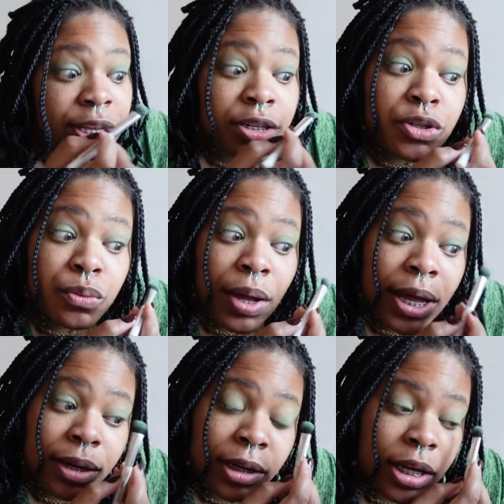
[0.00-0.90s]
into
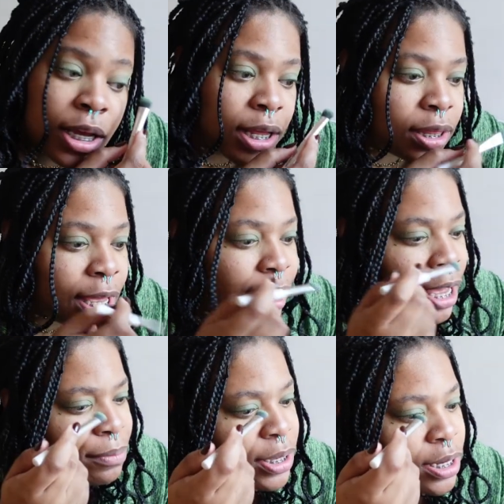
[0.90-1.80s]
what like,
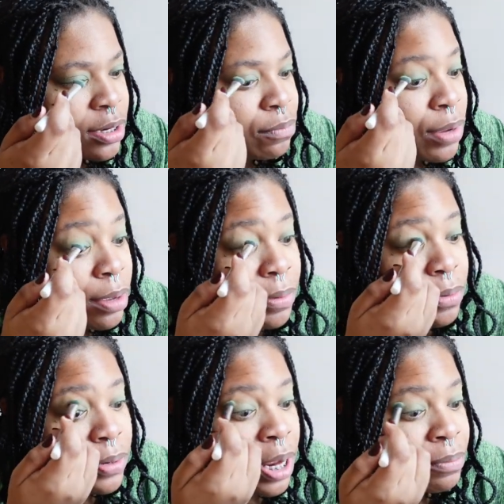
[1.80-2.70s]
I mean, maybe
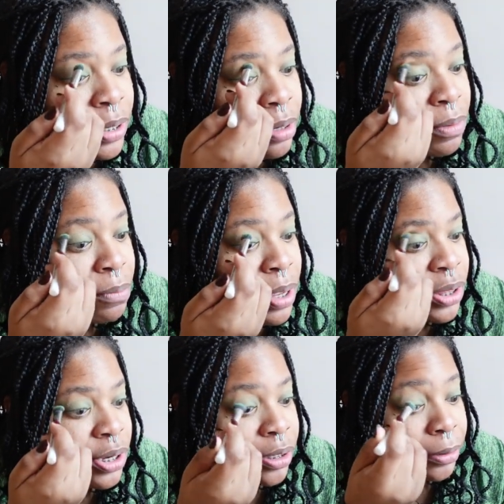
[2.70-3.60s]
when I become a
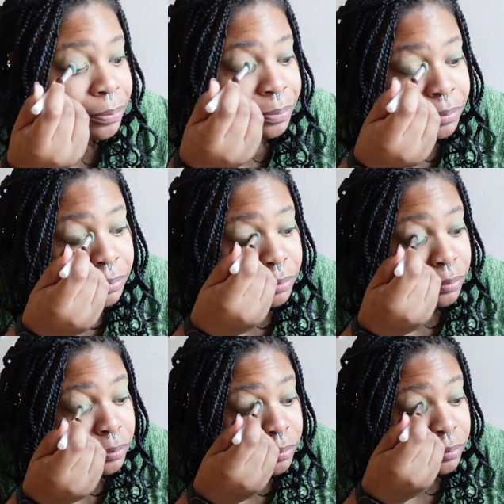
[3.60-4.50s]
mother,
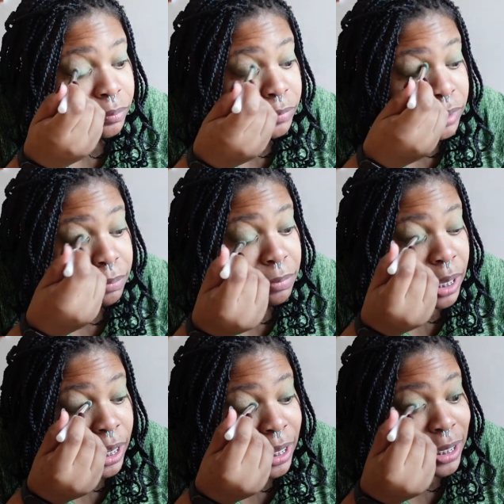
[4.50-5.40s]

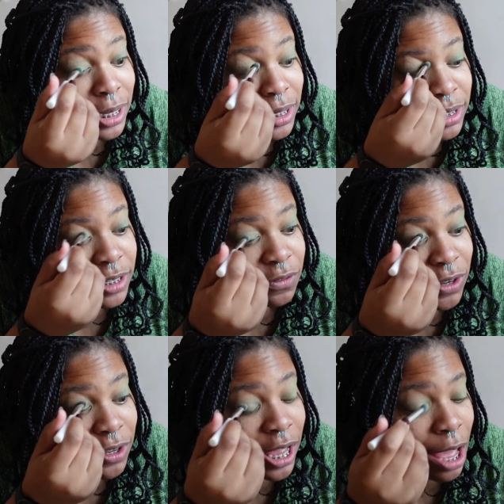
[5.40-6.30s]
my
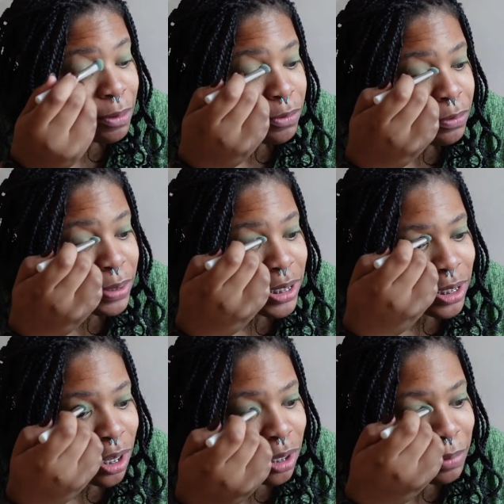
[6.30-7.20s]
default habit would be to
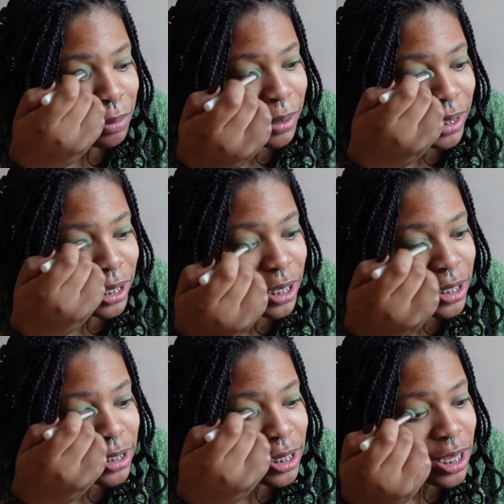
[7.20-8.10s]
talk about my
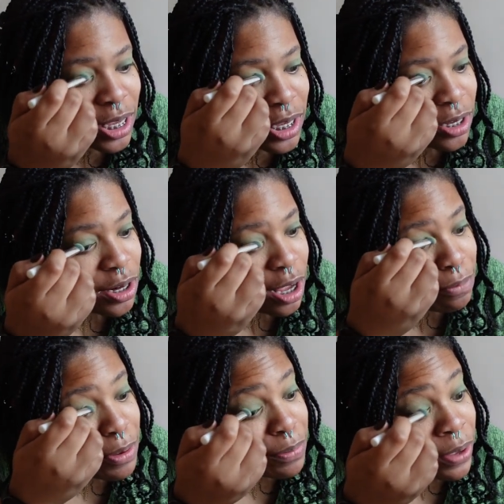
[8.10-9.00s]
kids. You know how
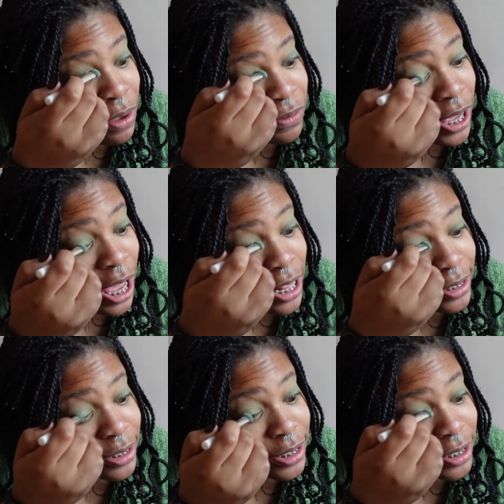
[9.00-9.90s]
people have
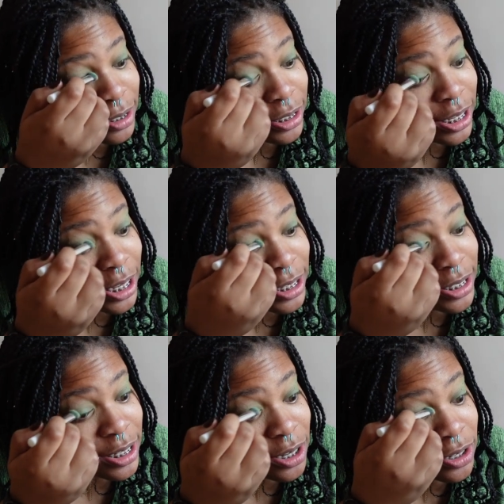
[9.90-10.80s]
cats or kids
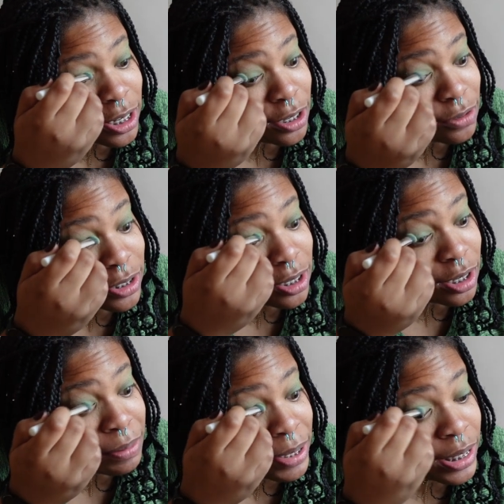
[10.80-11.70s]
and all they do is
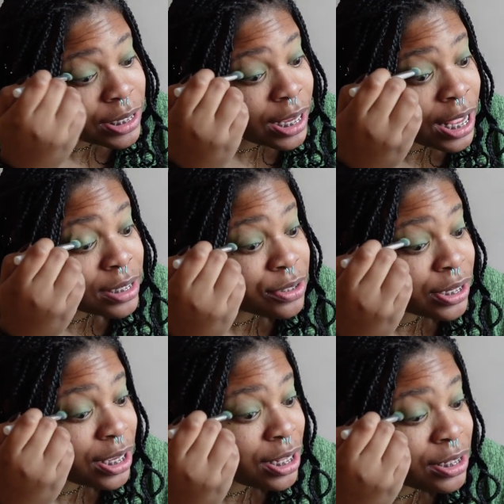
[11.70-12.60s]
talk about their cats or
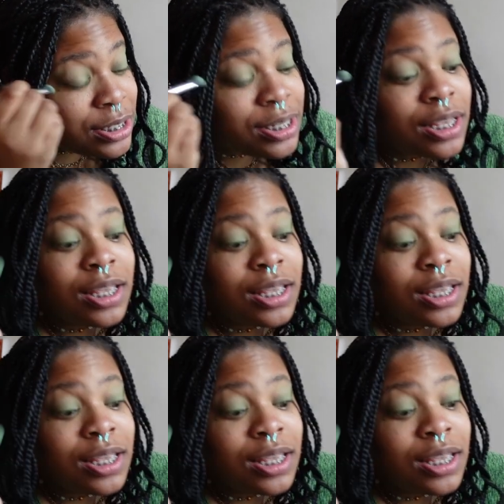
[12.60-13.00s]
kids?